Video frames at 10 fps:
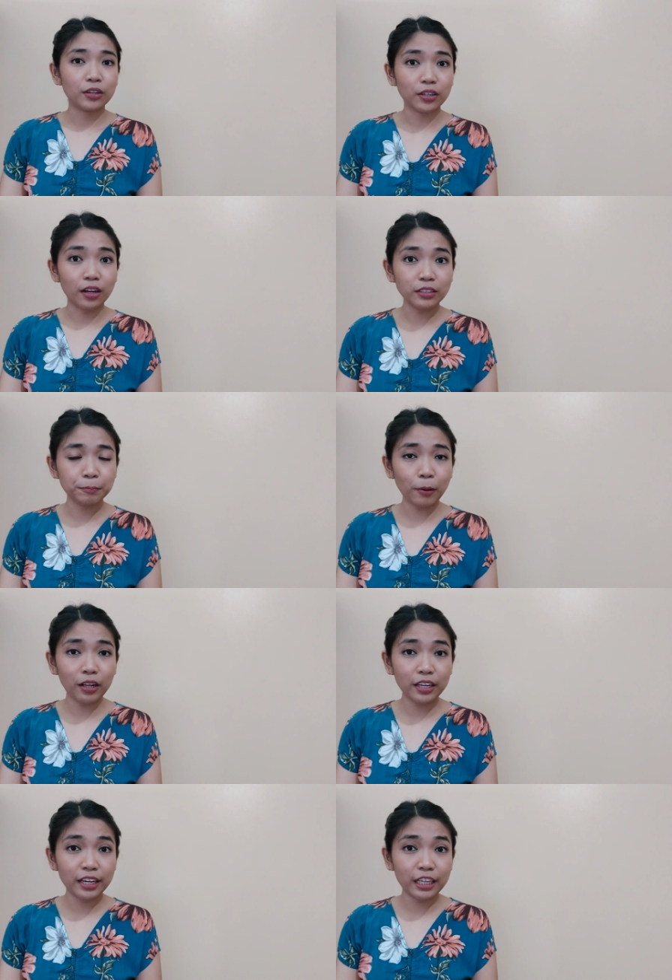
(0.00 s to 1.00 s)

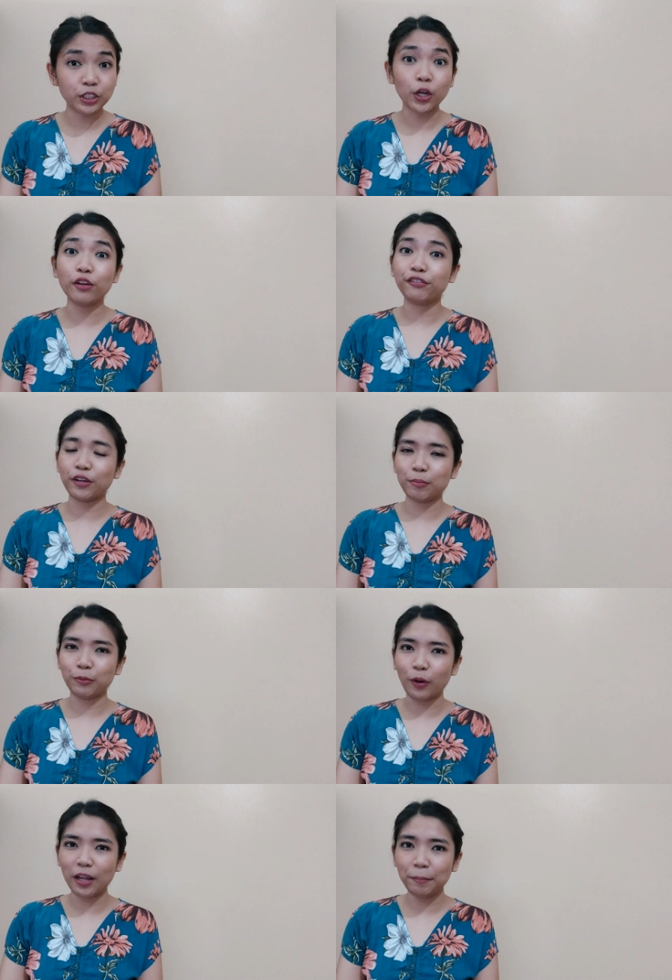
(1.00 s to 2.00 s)
Cross-pollination from
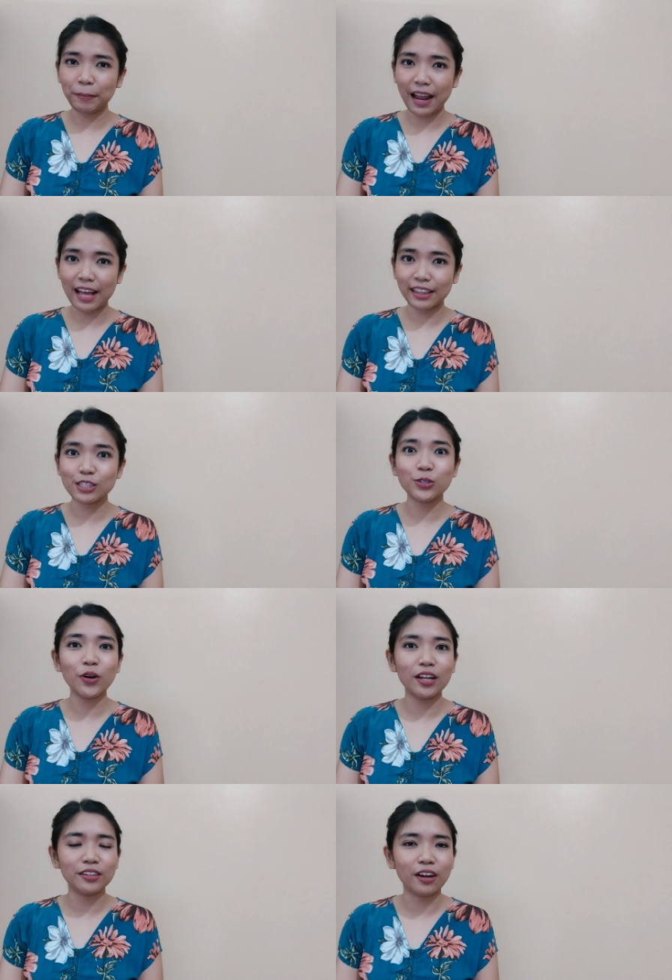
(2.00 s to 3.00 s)
one plant
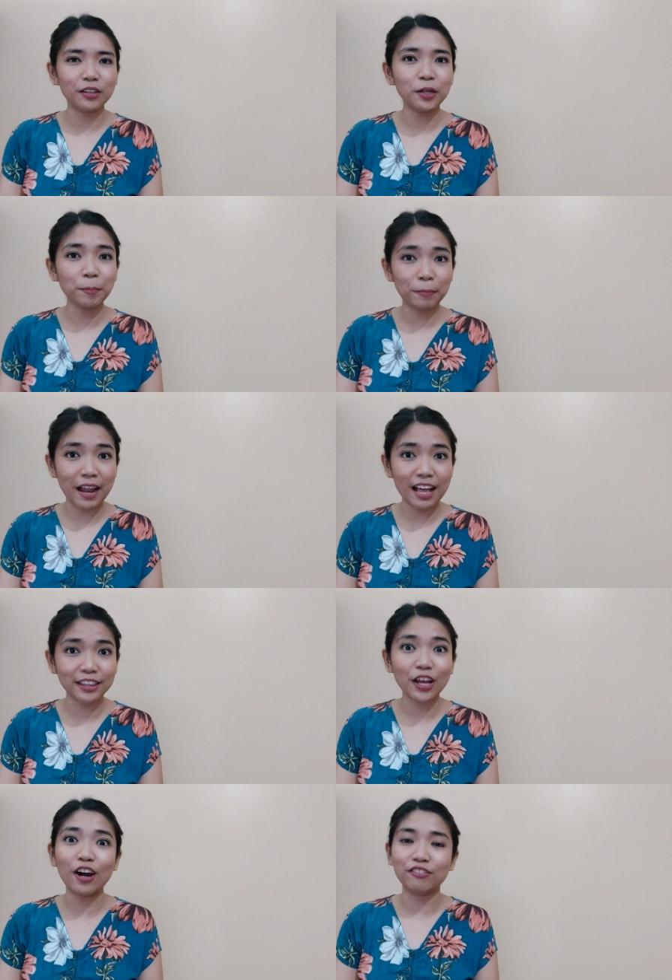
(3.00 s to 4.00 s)
to another
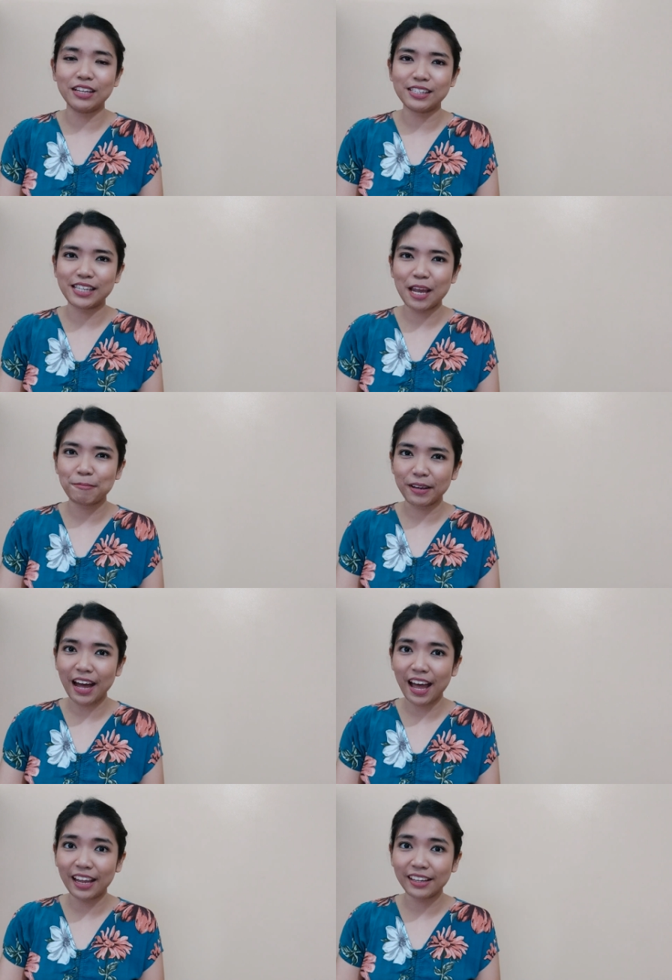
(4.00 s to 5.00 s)
plant of the same
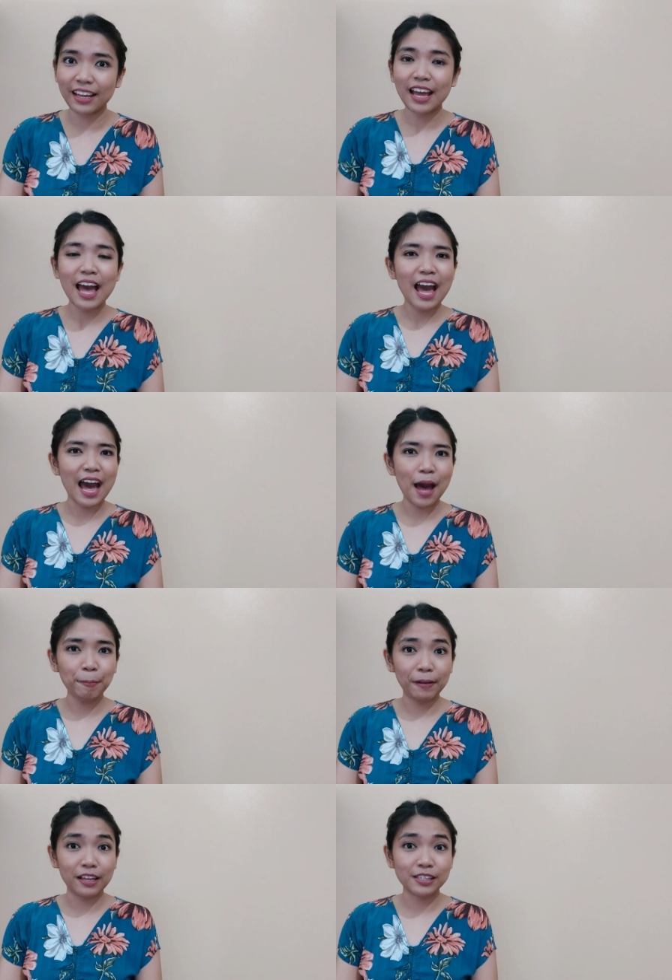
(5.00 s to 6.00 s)
kind
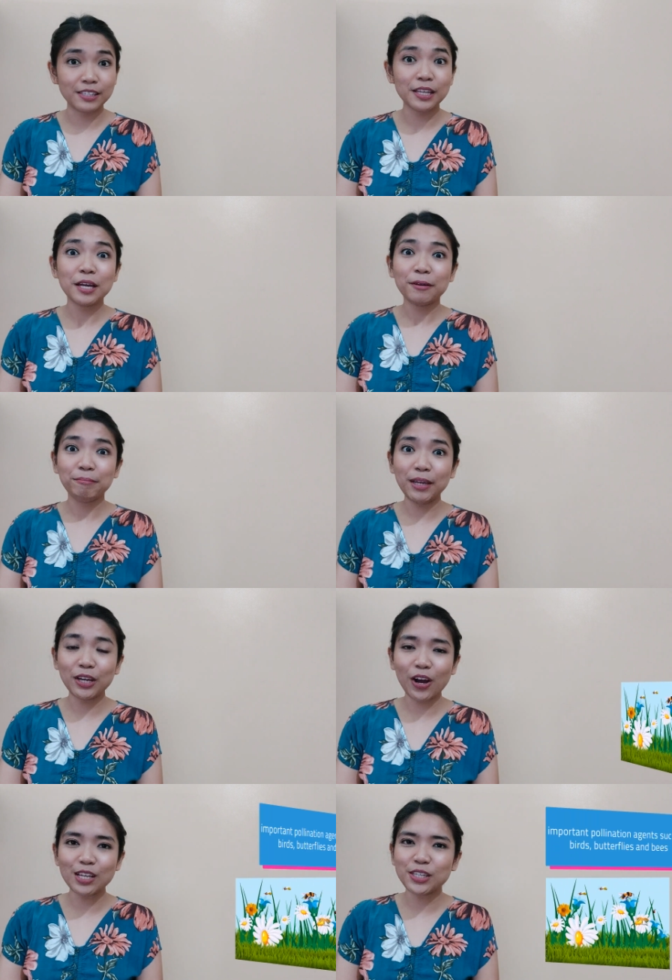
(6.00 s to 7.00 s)
happens
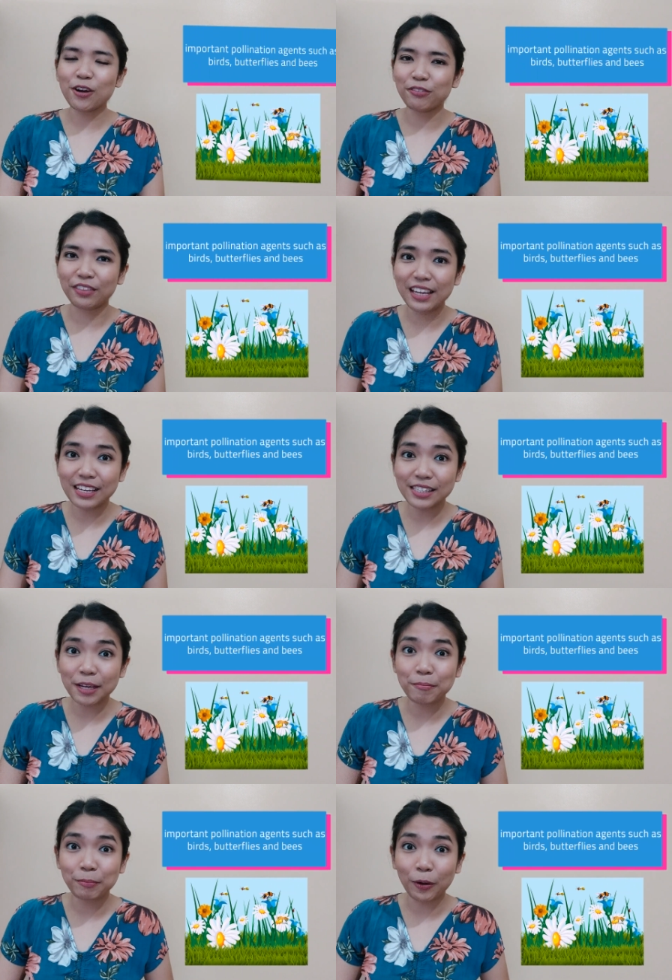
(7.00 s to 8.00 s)
because of these
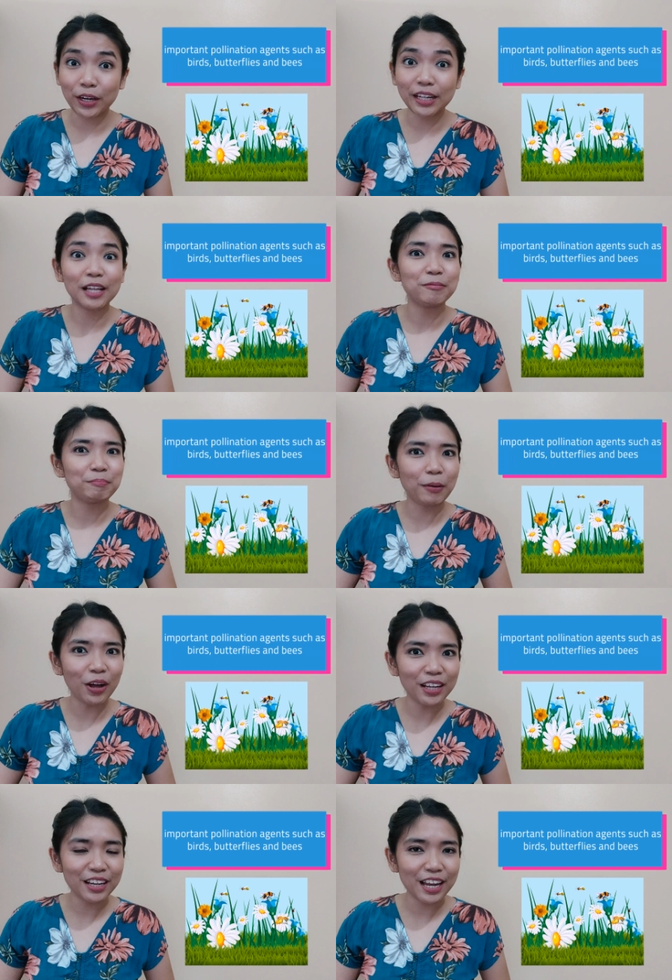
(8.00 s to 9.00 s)
important
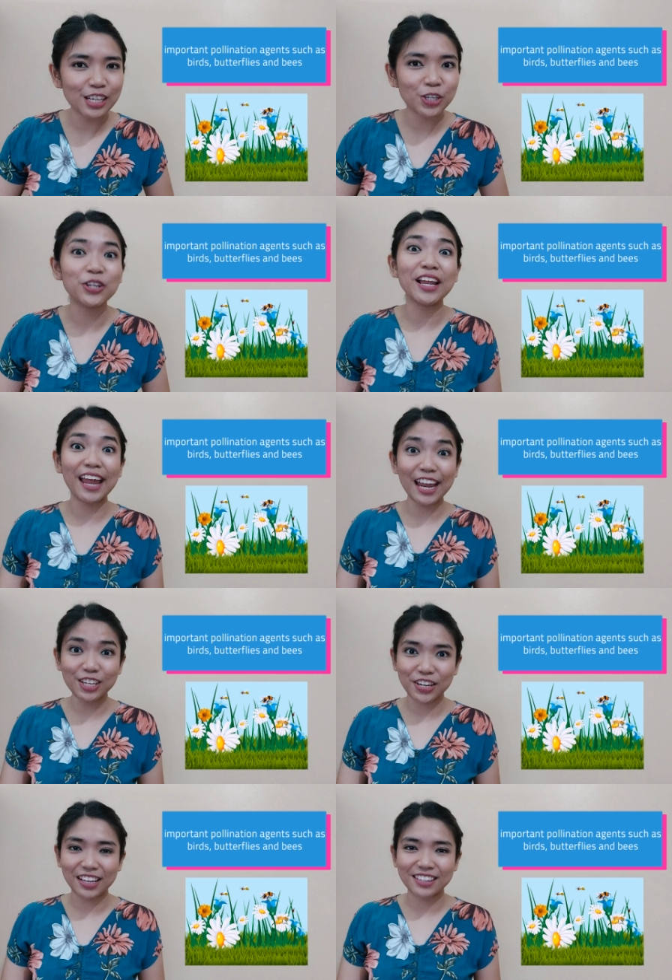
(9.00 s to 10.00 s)
pollination
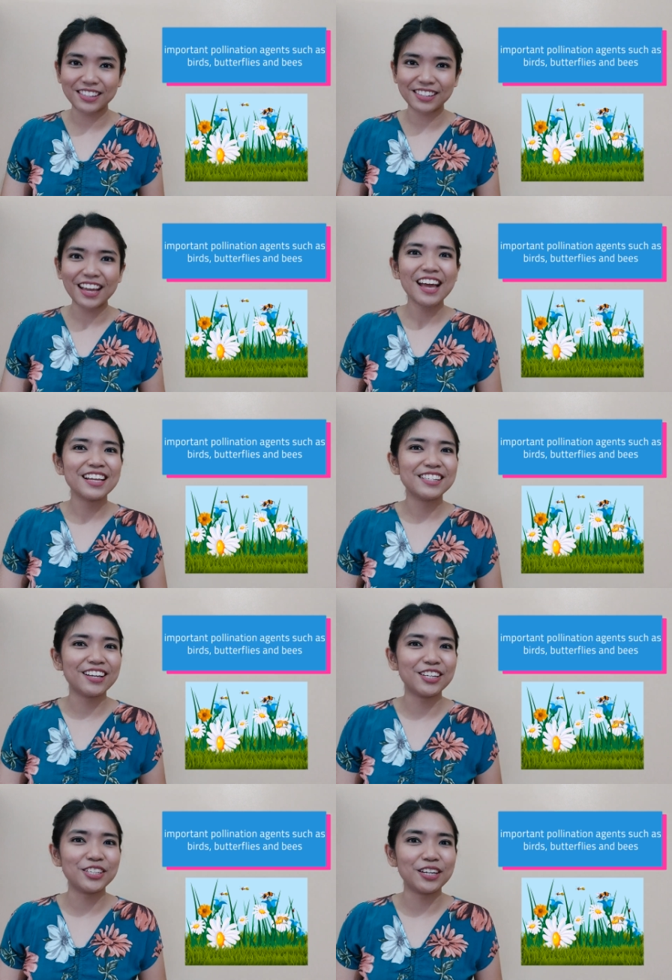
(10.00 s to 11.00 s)
agents
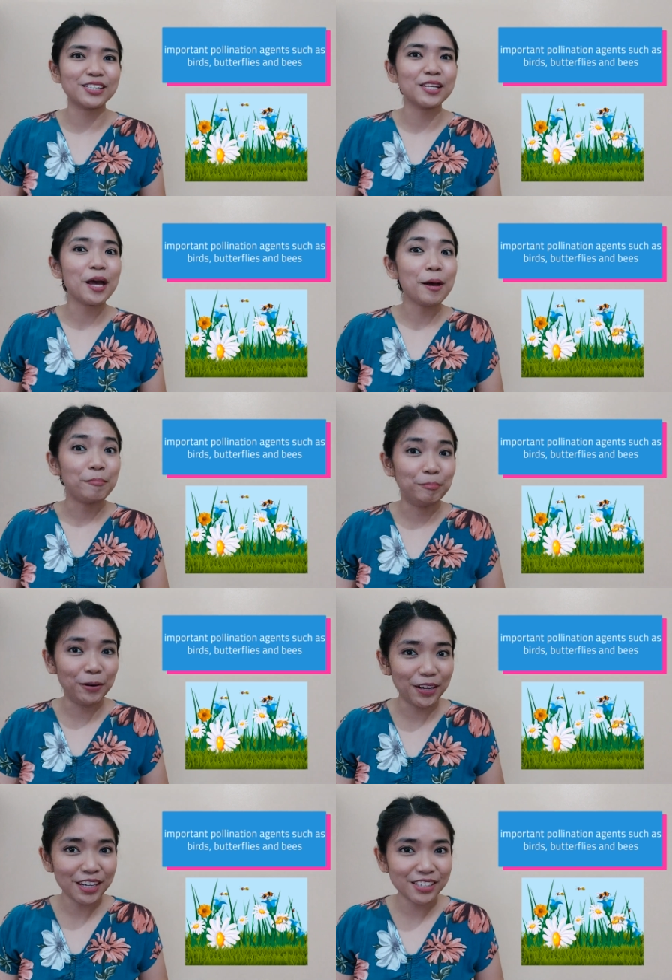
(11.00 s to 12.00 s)
such as
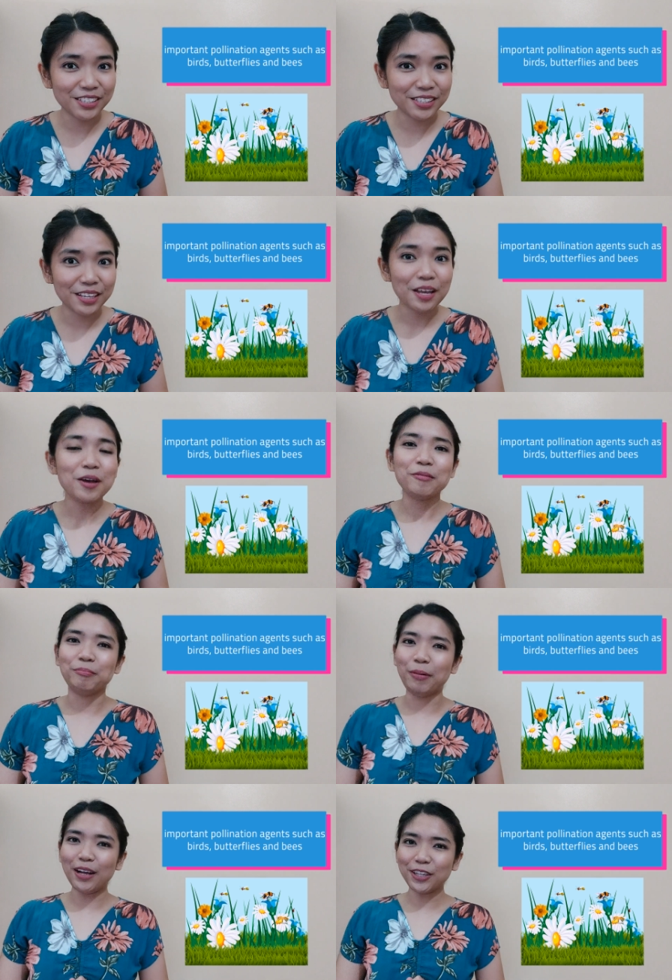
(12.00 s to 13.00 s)
birds,
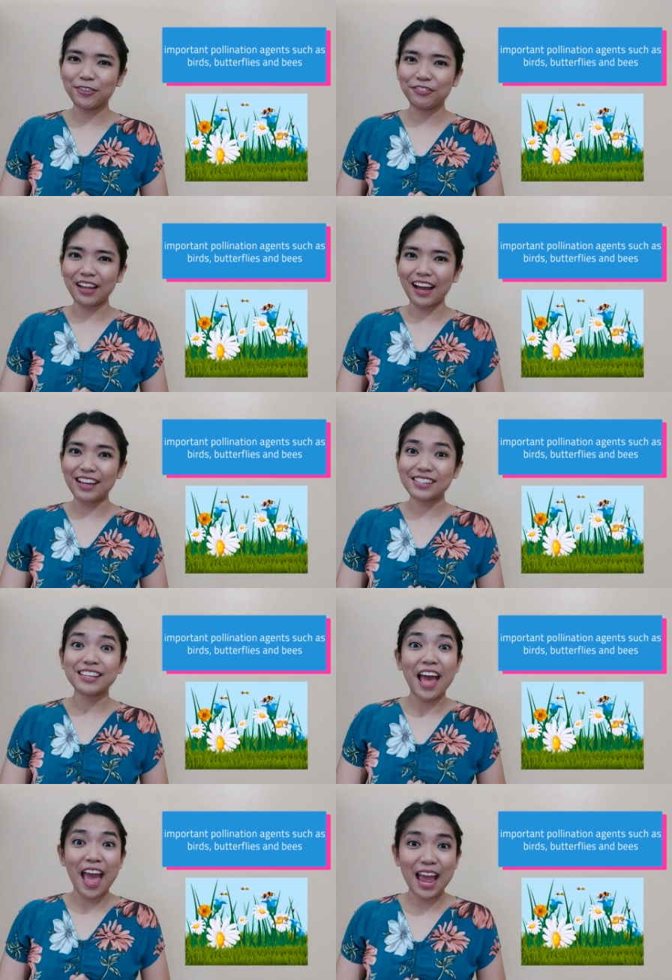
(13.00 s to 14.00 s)
butterflies,
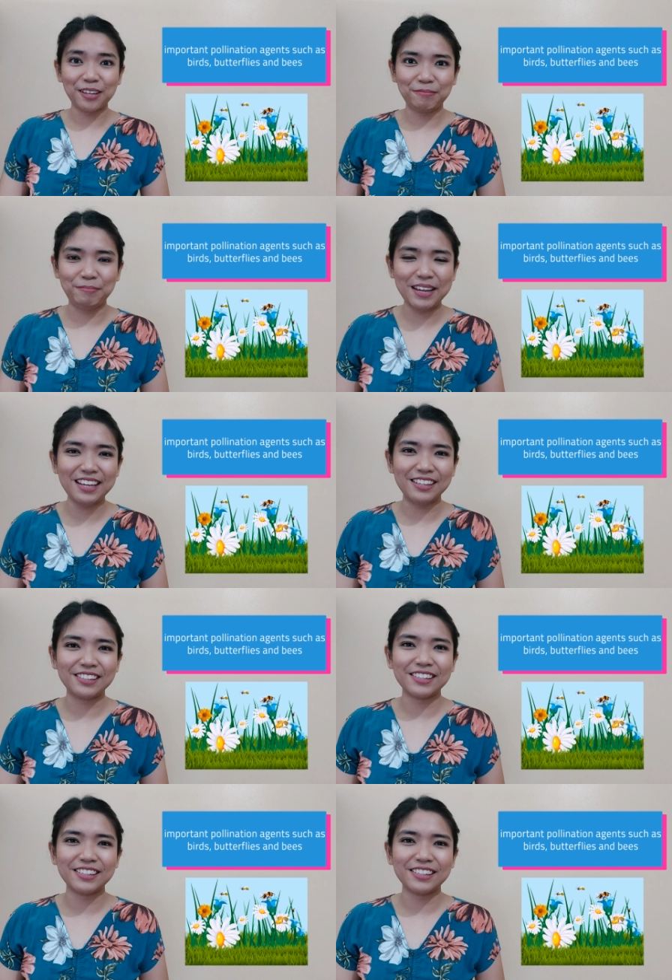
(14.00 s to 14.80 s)
and bees.